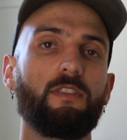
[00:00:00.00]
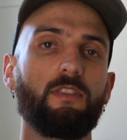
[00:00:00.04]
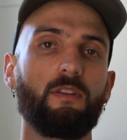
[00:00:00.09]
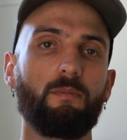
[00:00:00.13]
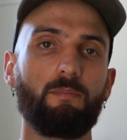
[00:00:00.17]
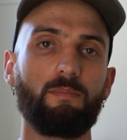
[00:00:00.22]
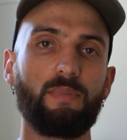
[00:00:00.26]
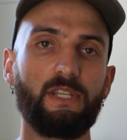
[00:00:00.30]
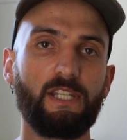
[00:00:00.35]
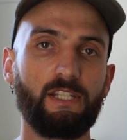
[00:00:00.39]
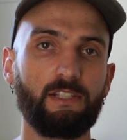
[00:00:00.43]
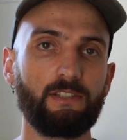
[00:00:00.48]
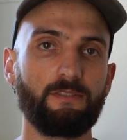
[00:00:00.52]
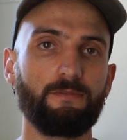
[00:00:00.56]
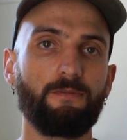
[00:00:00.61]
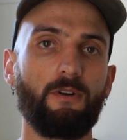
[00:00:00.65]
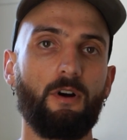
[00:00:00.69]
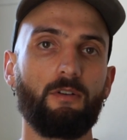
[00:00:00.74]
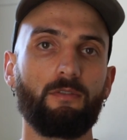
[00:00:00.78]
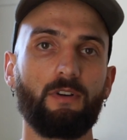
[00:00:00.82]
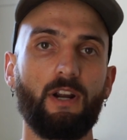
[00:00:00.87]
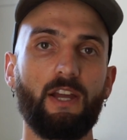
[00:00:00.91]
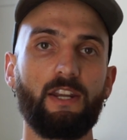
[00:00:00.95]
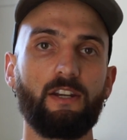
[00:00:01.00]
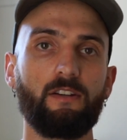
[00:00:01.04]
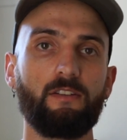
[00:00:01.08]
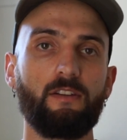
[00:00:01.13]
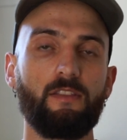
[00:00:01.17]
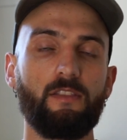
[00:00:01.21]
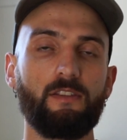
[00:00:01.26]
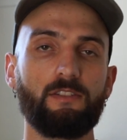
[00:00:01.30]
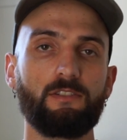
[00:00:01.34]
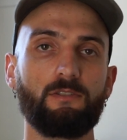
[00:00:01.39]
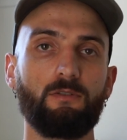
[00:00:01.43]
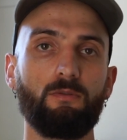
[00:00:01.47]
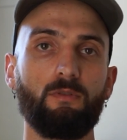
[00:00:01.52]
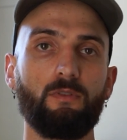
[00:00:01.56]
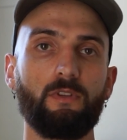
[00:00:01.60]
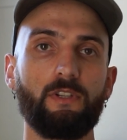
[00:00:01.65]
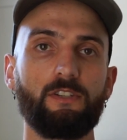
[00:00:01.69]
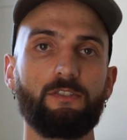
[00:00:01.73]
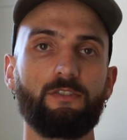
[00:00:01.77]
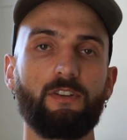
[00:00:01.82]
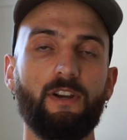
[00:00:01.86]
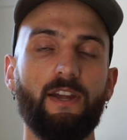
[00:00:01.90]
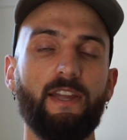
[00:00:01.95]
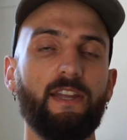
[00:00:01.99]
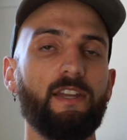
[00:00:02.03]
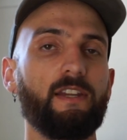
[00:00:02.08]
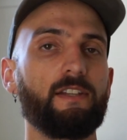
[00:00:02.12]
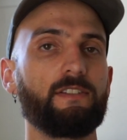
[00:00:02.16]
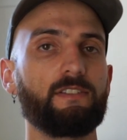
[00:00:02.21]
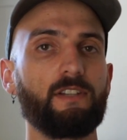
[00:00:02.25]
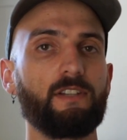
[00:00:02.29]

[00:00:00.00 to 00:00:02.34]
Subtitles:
the beans fall right into this cooling tray. It's